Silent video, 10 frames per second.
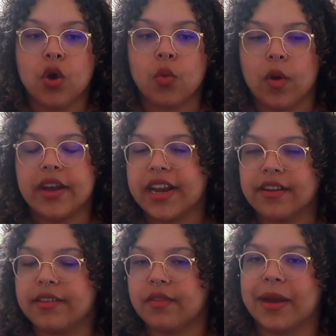what
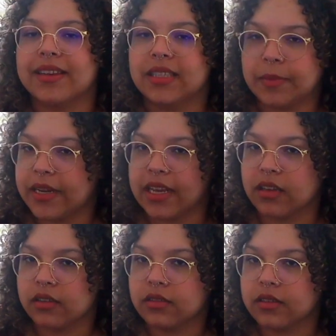narrative am I
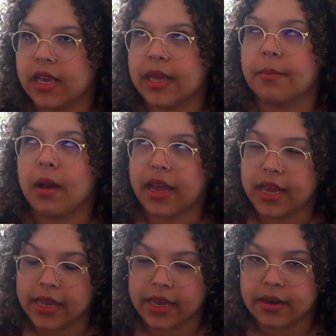spinning in my
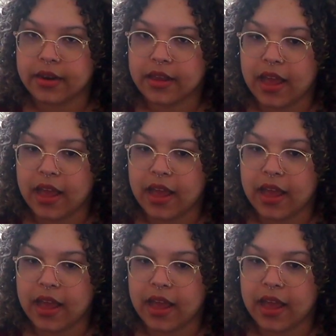head?